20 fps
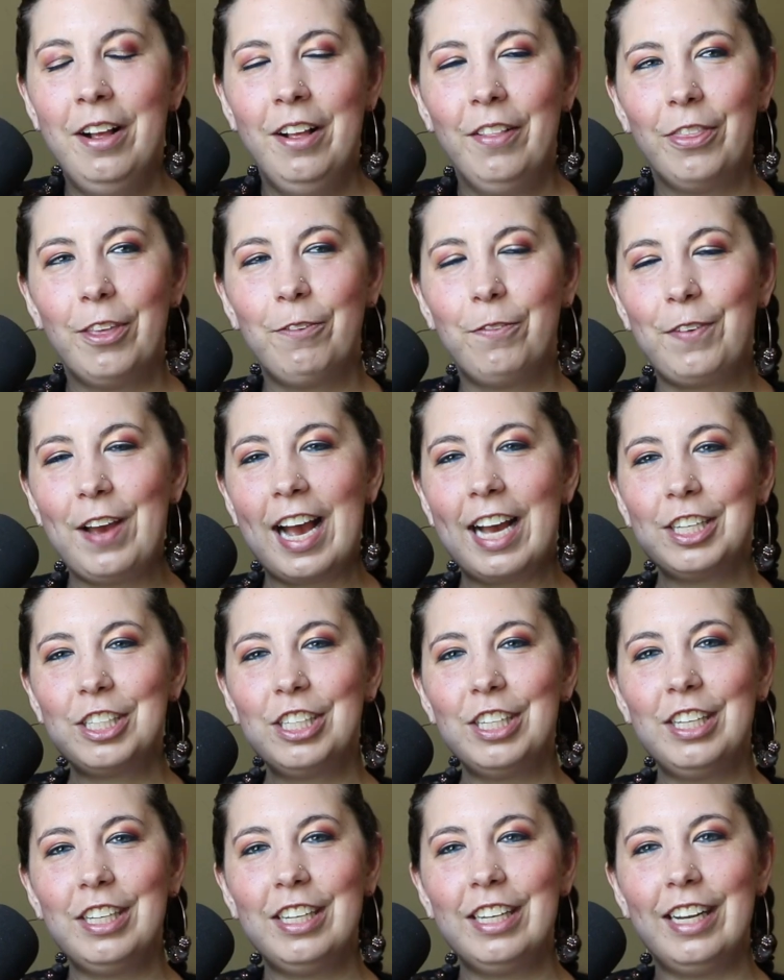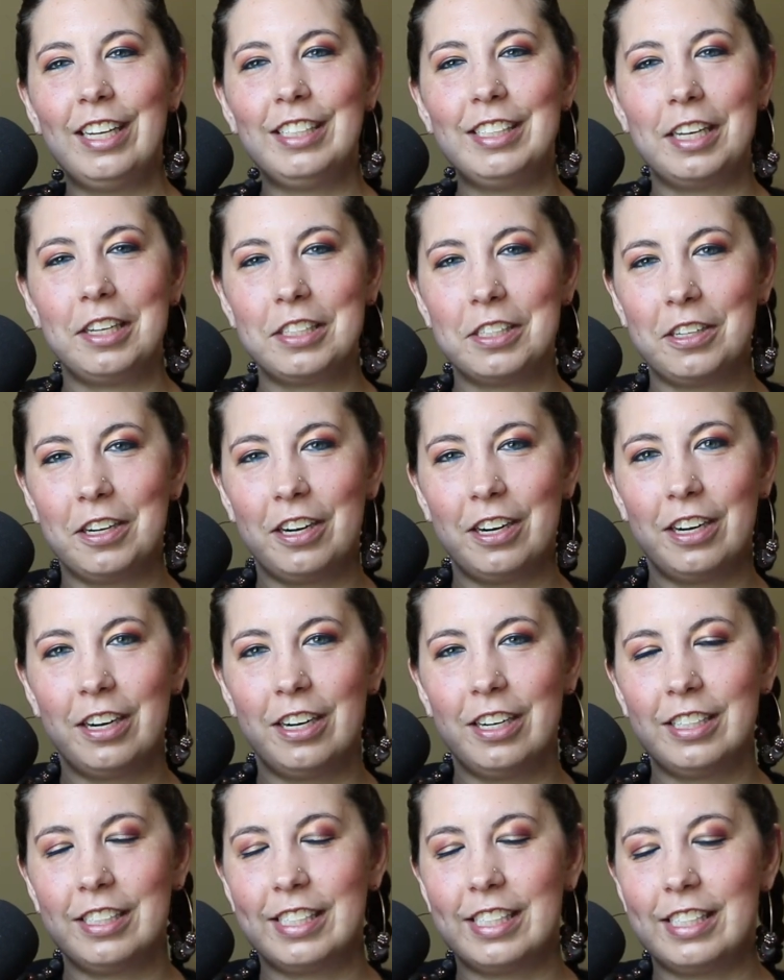the fashion and Desert
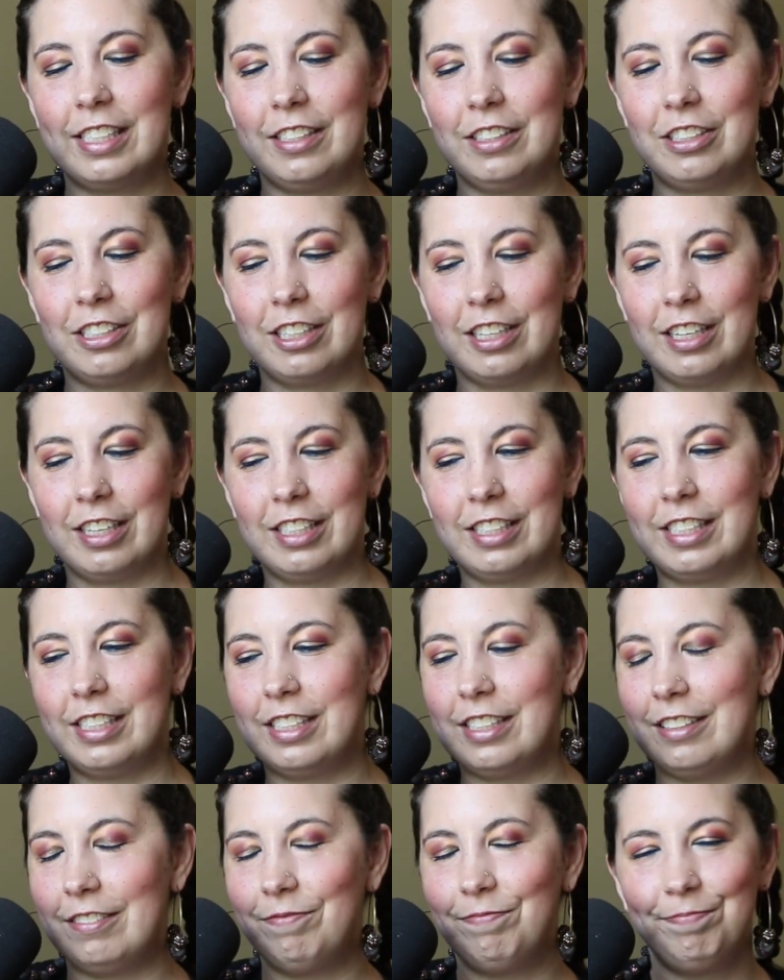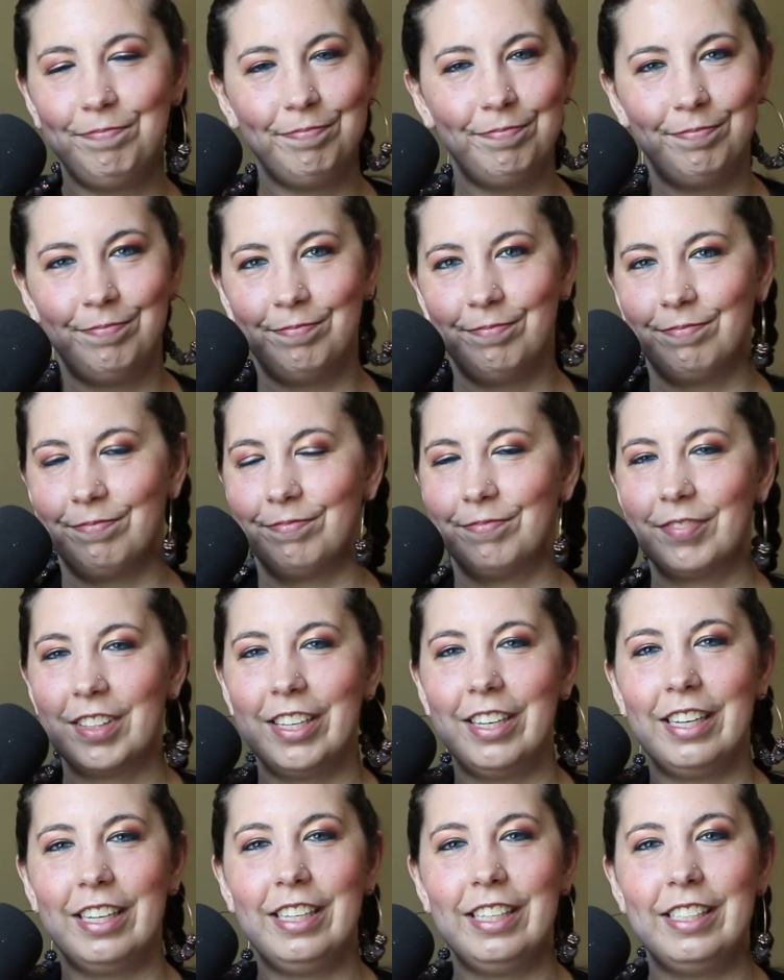Hearts just,
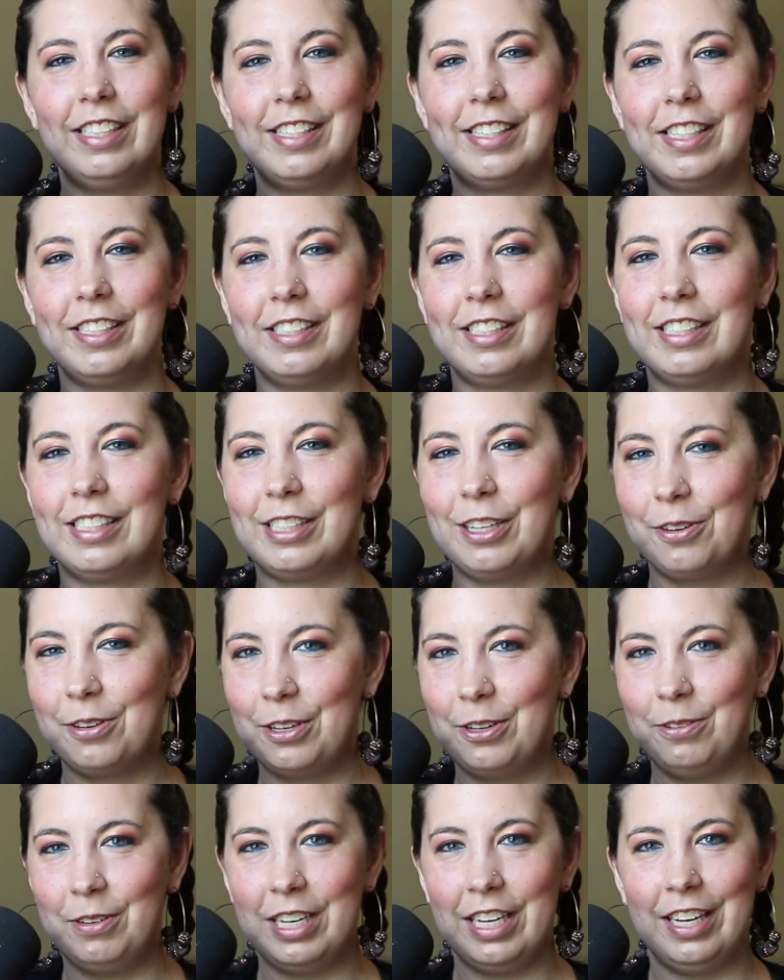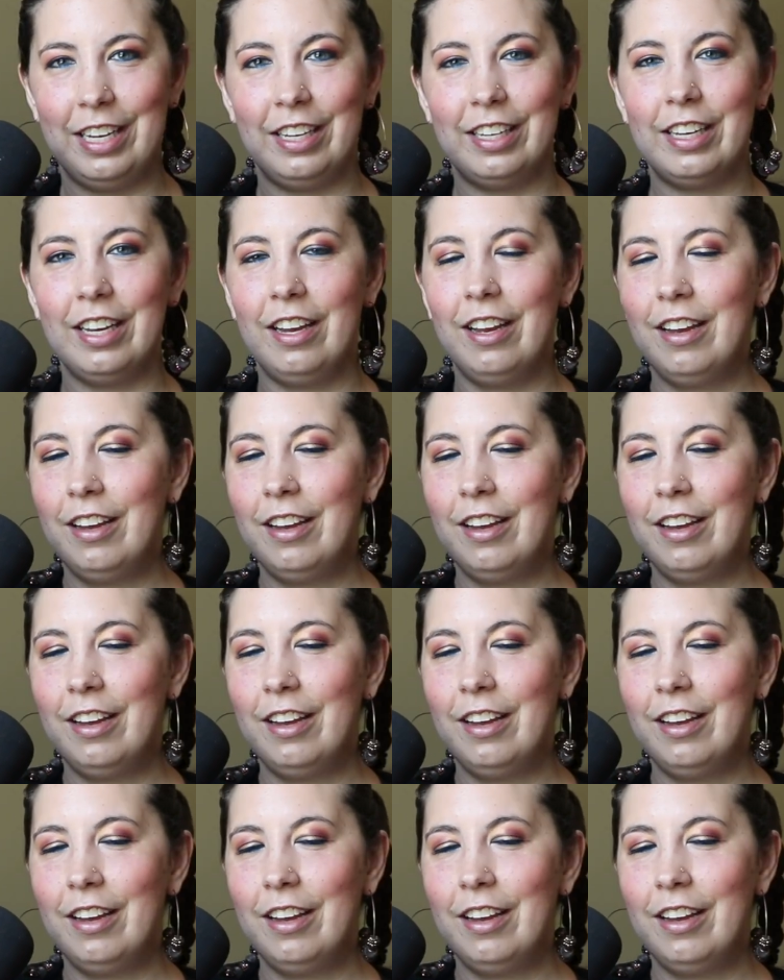it is so unique.